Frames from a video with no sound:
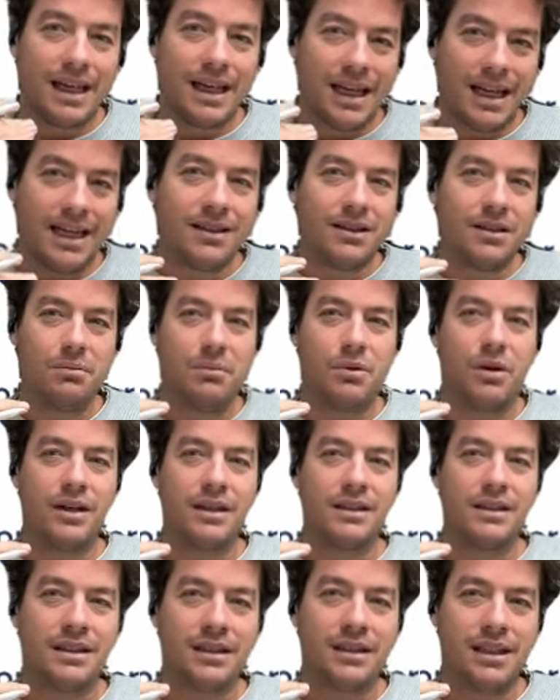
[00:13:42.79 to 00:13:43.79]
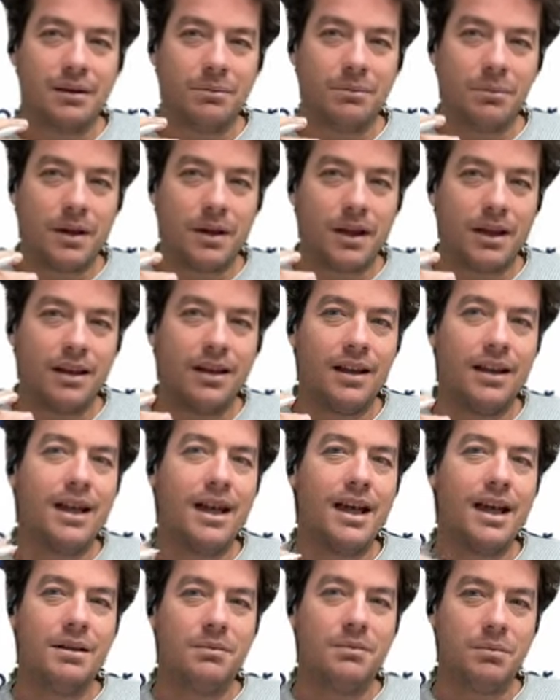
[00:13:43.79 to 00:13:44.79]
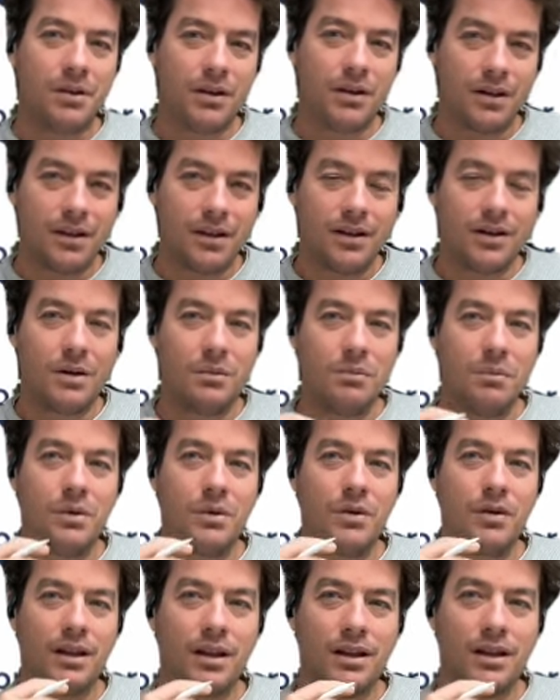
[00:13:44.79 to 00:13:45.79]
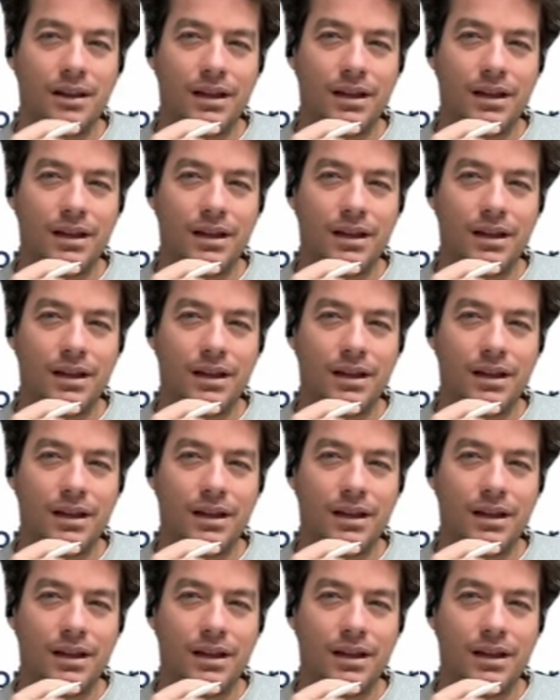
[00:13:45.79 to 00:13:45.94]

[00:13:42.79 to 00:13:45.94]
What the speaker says: and the marketing campaign and building a community.